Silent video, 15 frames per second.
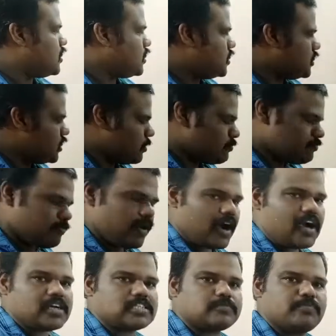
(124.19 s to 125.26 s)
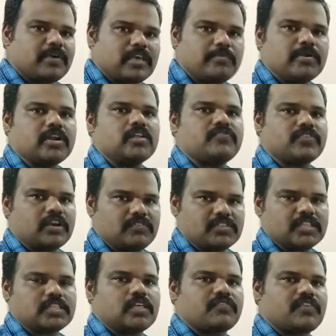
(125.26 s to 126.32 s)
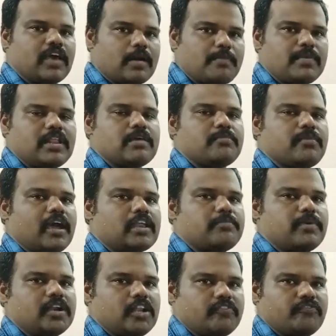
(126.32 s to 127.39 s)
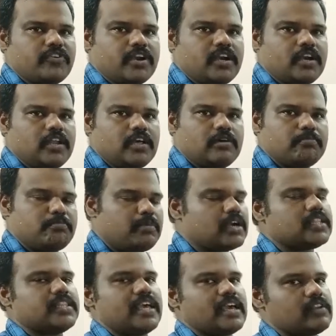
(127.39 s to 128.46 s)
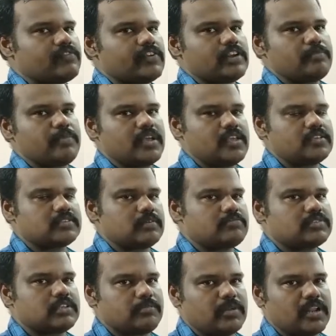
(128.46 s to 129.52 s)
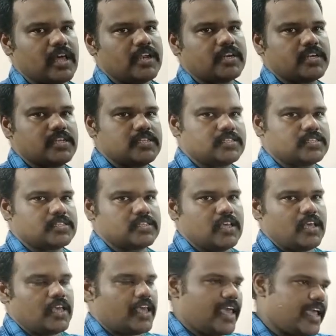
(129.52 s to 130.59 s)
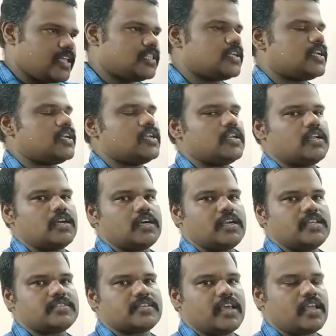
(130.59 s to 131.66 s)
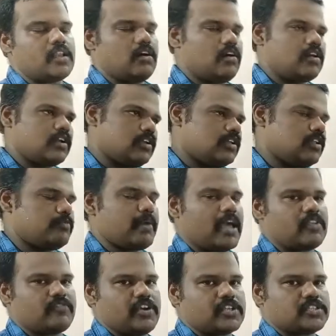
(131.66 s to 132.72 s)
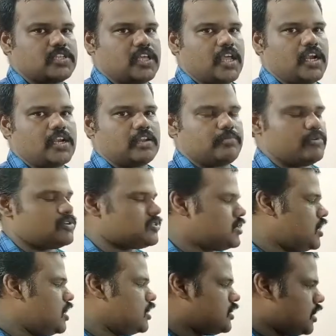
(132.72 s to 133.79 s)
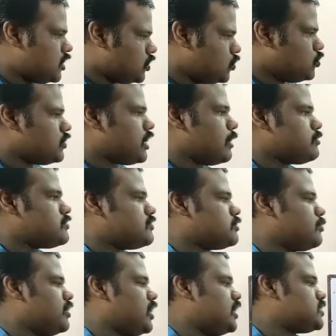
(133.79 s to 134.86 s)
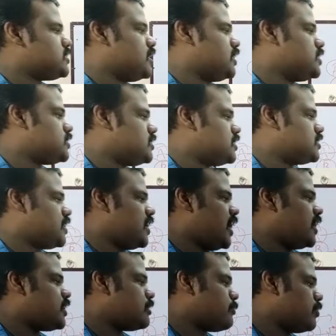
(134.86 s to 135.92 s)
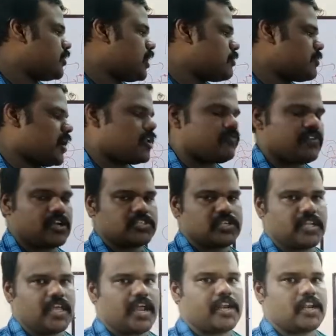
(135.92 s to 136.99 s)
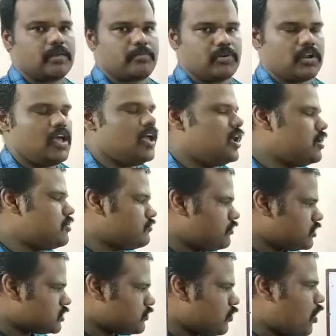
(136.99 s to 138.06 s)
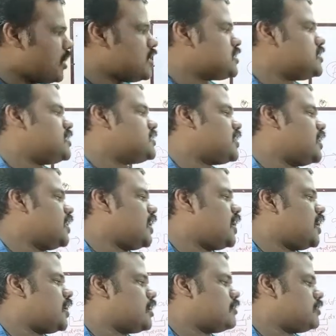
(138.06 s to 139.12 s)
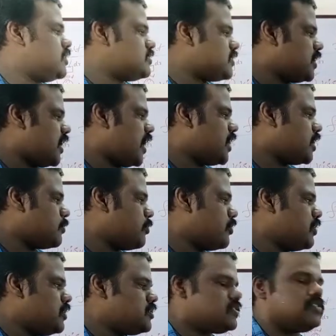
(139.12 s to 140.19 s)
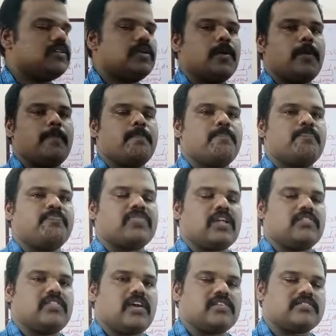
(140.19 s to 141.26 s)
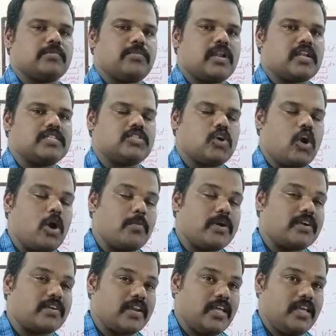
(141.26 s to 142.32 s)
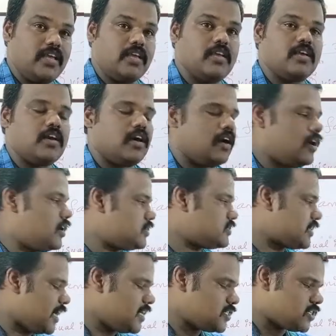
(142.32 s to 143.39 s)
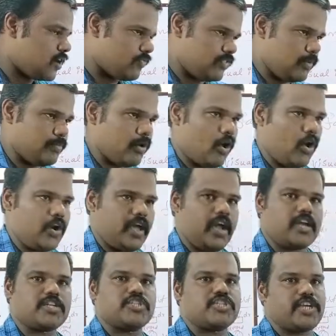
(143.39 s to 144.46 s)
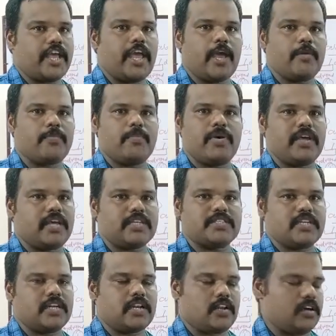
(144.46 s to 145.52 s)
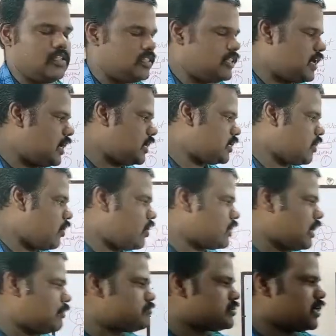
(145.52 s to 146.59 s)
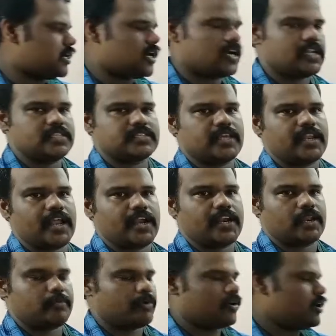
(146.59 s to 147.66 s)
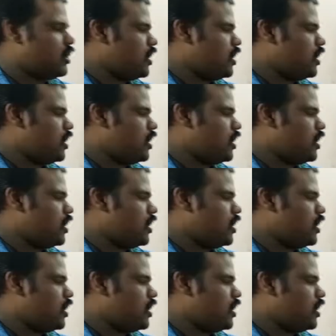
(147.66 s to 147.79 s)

the parts may be different within the family, might be different, but there will be some similarities either in design or in manufacturing attributes. The two types which we are considering is design attribute and manufacturing attribute. First, what is design attribute is they are similar in geometry, size of the product, shape, etc. That all comes under design attribute.